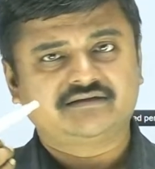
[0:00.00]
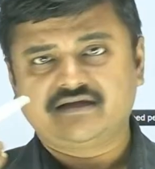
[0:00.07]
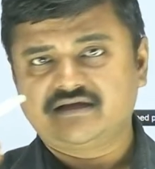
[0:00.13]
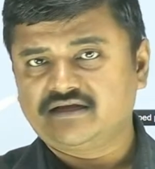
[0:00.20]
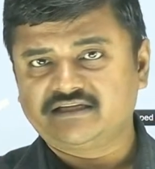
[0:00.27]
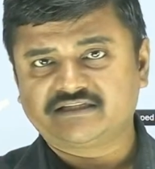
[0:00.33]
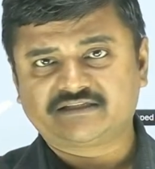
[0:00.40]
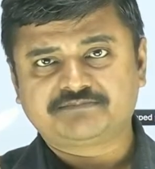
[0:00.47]

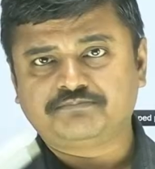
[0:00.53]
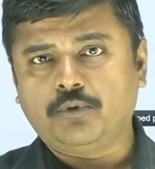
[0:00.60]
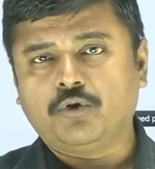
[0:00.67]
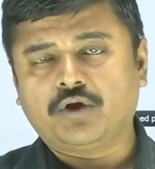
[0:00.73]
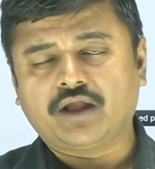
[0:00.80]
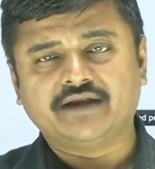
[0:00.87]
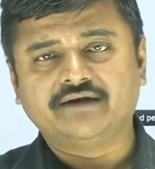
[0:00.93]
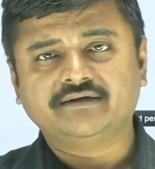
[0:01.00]

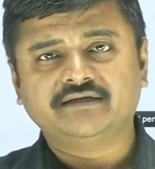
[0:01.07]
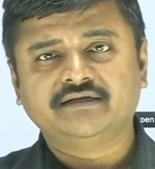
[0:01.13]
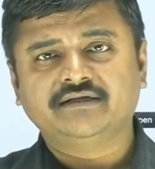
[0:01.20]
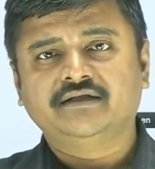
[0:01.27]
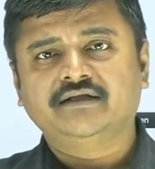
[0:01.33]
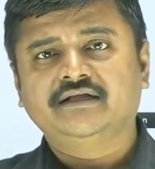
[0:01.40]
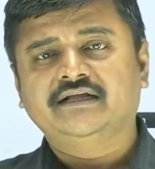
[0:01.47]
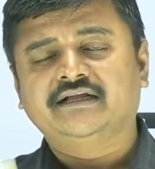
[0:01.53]
spoken,
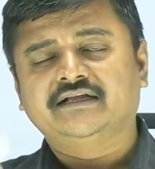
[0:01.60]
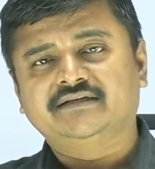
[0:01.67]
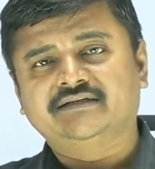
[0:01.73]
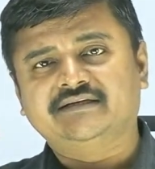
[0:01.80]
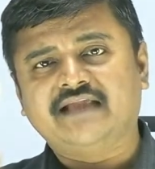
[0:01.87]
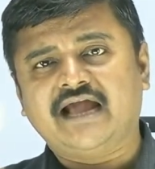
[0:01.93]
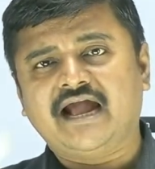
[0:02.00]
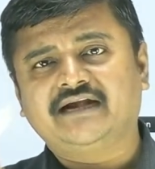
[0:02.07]

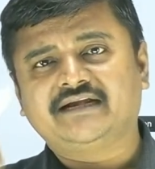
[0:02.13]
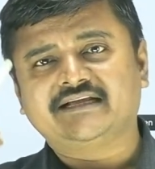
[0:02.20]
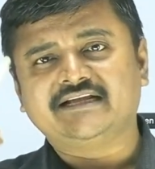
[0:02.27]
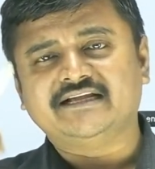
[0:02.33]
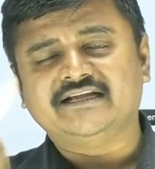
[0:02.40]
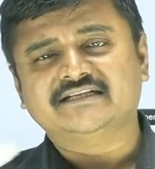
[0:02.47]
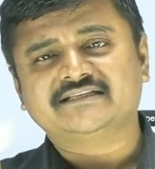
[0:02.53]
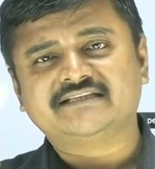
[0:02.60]
that
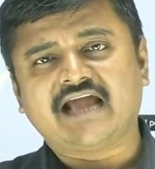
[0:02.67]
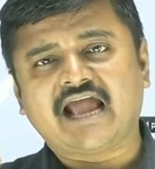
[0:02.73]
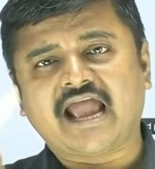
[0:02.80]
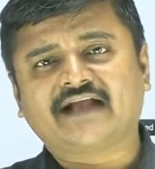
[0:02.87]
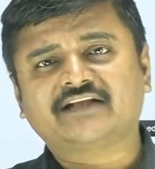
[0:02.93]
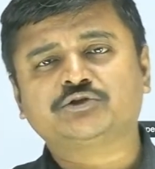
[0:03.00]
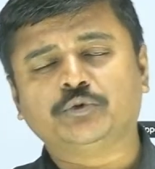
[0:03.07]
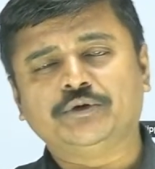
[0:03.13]
is
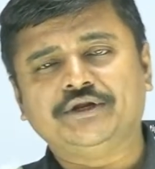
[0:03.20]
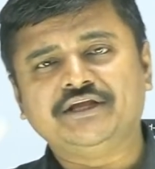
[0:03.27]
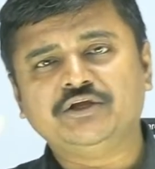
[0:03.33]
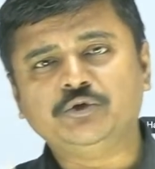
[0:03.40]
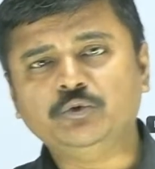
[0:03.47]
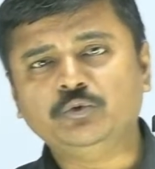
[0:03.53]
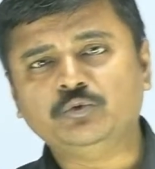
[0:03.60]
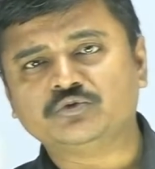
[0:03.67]
actually
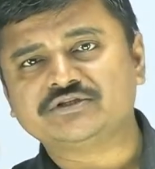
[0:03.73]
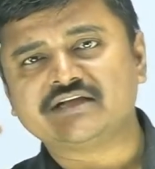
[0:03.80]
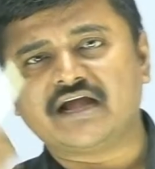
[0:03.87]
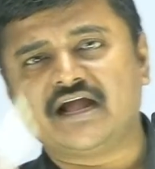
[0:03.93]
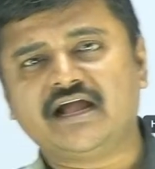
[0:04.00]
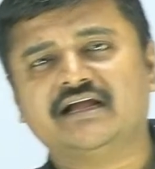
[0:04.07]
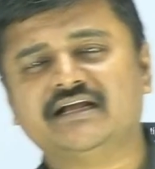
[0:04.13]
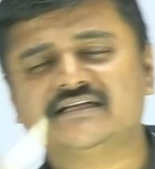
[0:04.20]
used
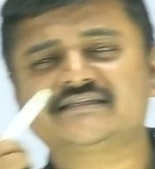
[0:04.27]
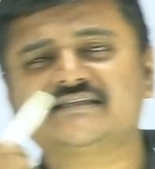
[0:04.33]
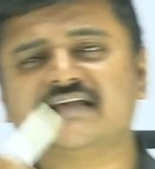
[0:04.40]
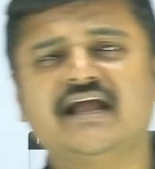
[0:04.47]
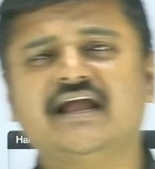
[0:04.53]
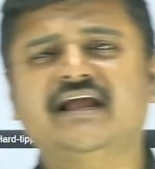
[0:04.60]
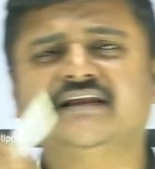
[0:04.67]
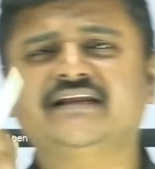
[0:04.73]
as
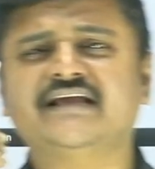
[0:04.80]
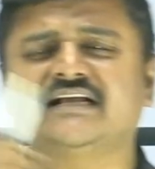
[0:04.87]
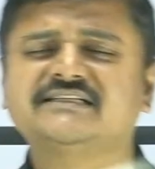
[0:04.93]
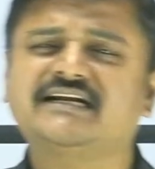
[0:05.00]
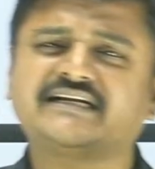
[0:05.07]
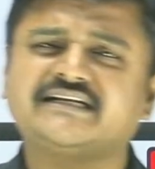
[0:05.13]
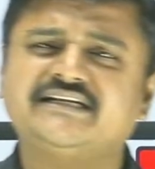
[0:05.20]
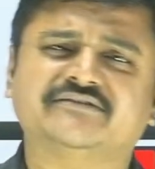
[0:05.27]
an
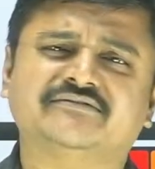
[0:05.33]
adjective.